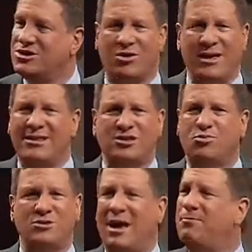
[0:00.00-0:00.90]
So that
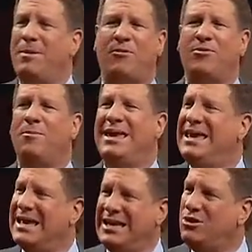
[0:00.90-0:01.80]
and people from the
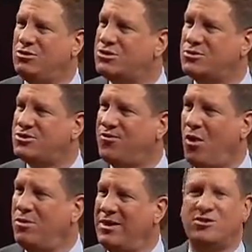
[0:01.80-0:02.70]
beginning knew this was
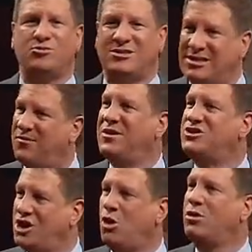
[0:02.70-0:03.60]
phony. This was the Da
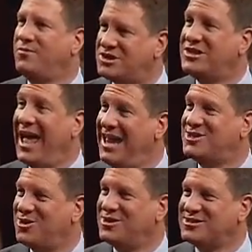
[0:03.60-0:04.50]
Vinci Code of its day,
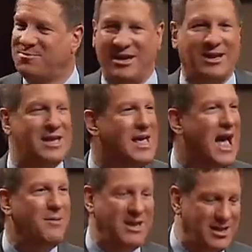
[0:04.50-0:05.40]
so to speak.
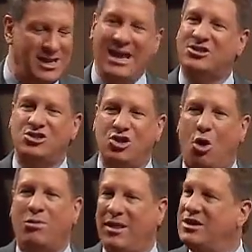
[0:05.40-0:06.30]
I mean, it has
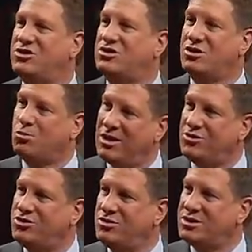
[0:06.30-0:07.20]
no relation to the
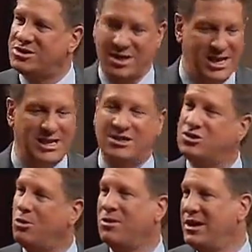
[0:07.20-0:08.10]
real Judas. It
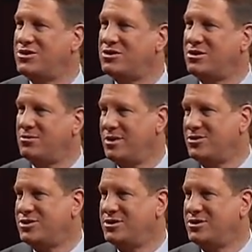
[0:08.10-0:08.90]
has no relation to the real